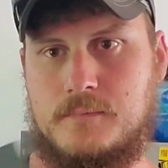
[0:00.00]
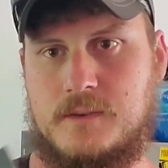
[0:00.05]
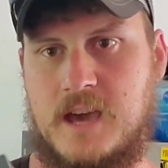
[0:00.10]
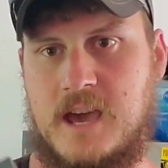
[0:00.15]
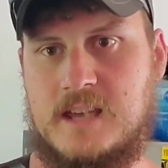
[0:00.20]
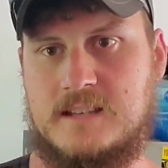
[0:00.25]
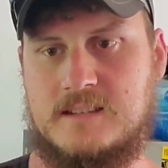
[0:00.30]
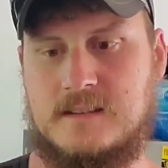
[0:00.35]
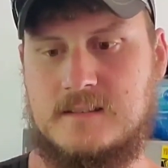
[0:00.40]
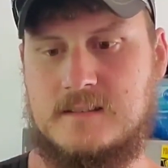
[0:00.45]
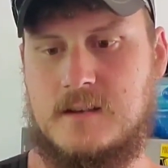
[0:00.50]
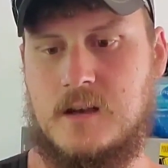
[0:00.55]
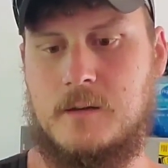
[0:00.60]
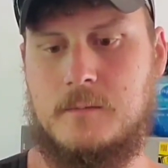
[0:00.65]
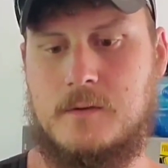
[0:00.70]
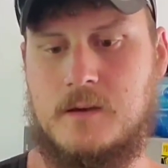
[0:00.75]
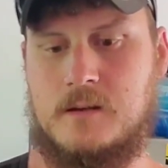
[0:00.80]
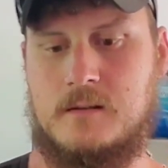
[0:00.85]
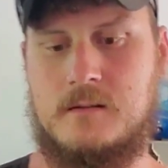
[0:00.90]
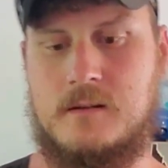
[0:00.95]
casings
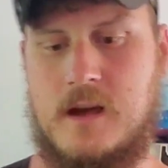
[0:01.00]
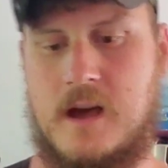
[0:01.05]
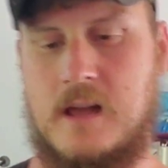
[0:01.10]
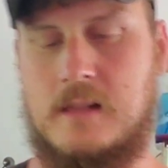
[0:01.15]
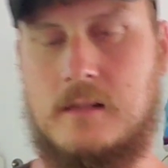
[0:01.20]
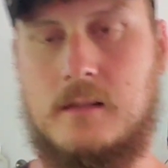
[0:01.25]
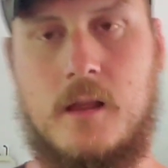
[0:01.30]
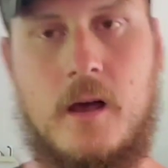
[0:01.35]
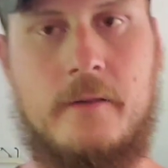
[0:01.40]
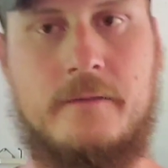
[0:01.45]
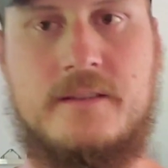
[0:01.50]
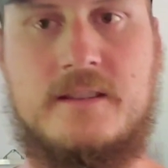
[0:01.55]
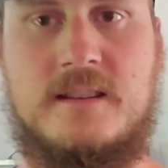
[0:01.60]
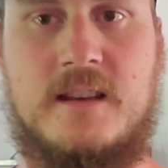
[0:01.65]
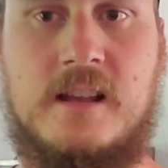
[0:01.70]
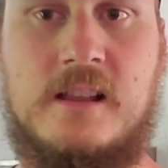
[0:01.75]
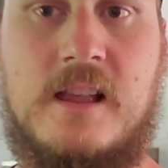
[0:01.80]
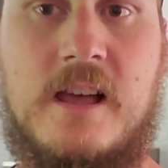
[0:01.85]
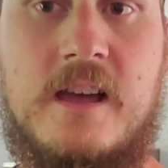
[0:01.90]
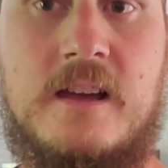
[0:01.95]
come in. I love
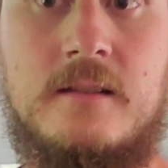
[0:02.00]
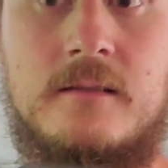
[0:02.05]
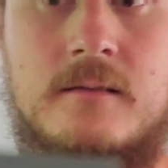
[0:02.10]
sealight.